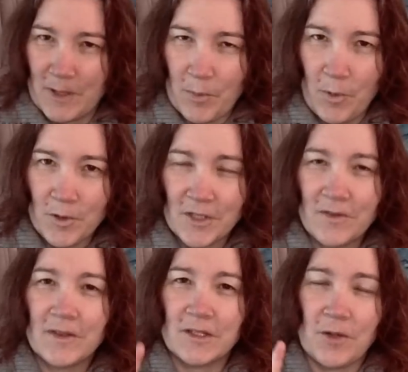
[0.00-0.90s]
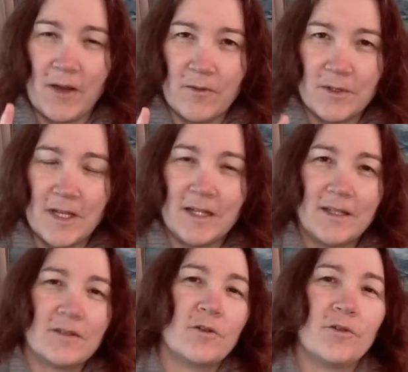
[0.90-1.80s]
important that you have
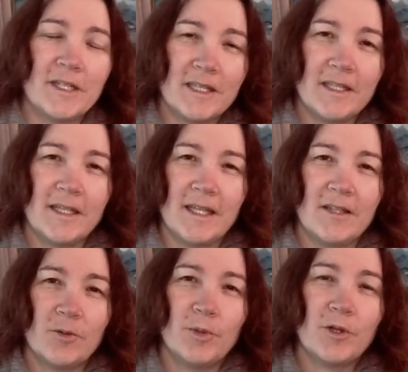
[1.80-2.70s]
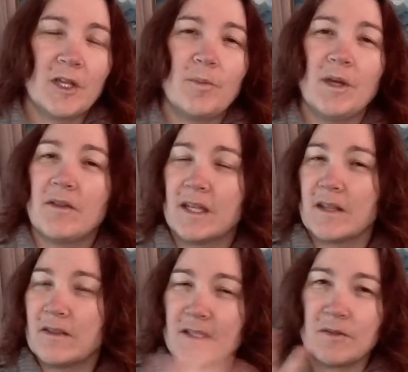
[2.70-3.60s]
done it correctly in your bookkeeping,
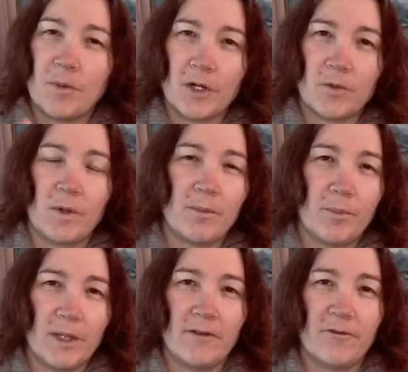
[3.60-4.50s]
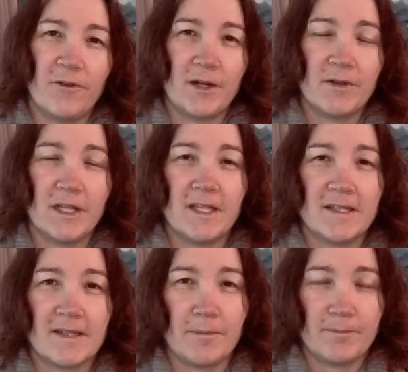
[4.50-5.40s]
then this part will be very
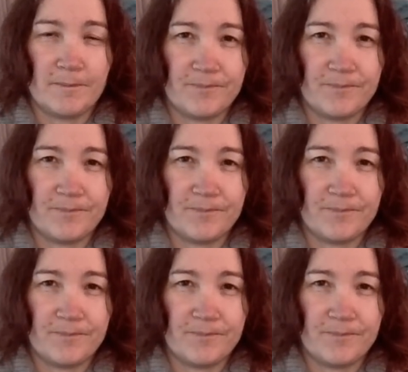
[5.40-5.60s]
easy.